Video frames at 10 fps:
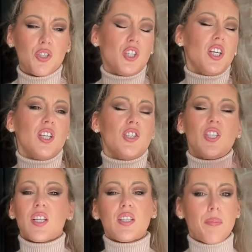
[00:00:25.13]
She is
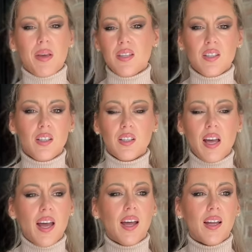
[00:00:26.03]
just amazing
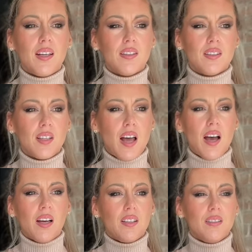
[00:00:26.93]
and
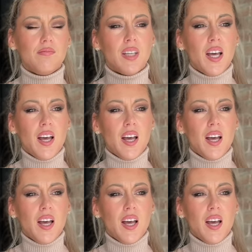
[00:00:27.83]
I